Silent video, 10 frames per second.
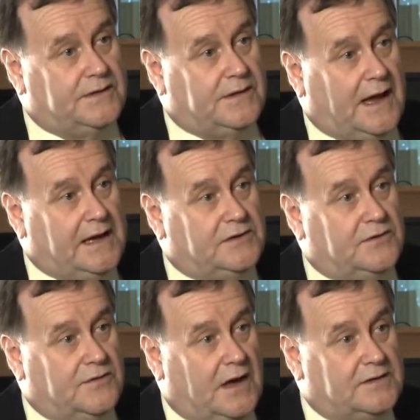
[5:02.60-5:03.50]
that they
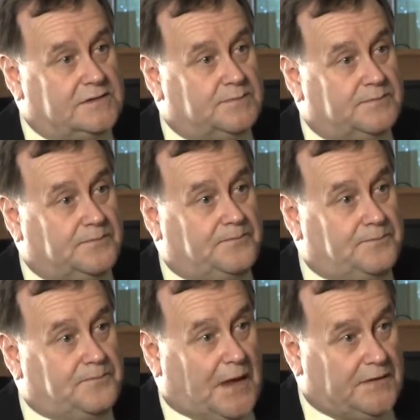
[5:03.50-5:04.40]
do those
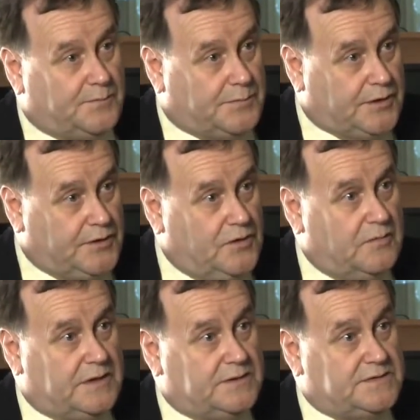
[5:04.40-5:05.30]
those
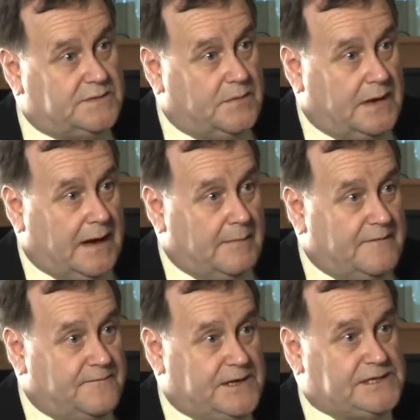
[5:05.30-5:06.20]
procurements
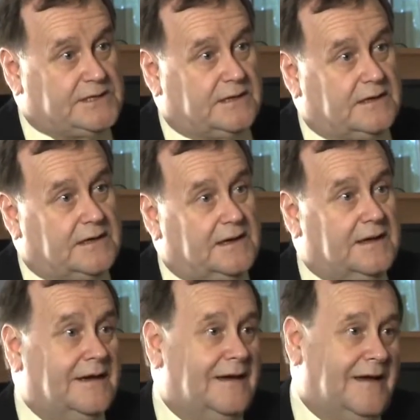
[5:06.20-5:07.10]

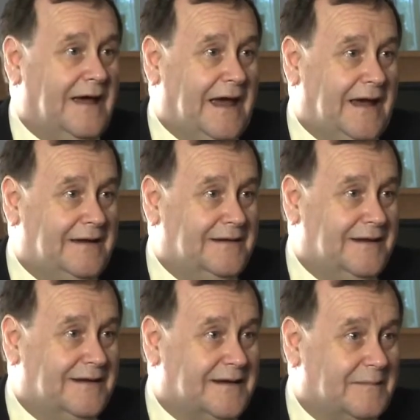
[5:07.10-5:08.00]
efficiently and
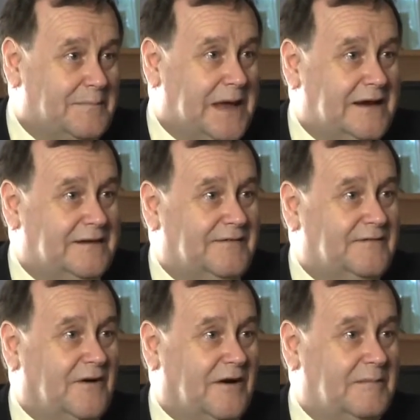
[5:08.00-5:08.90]
in a competitive
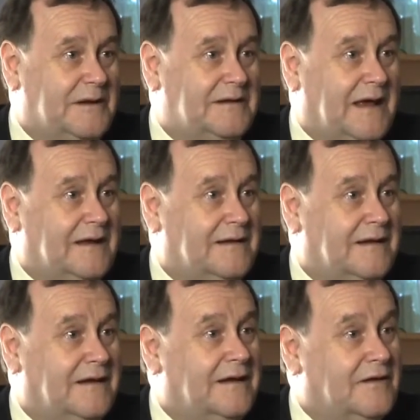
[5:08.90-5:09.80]
environment and
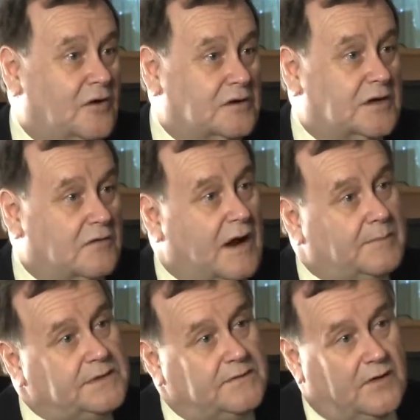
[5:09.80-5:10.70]
in a
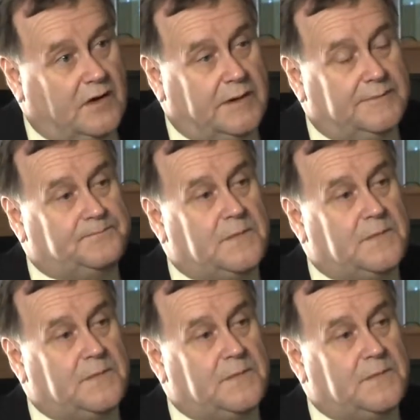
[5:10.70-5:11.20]
non-corrupt environment.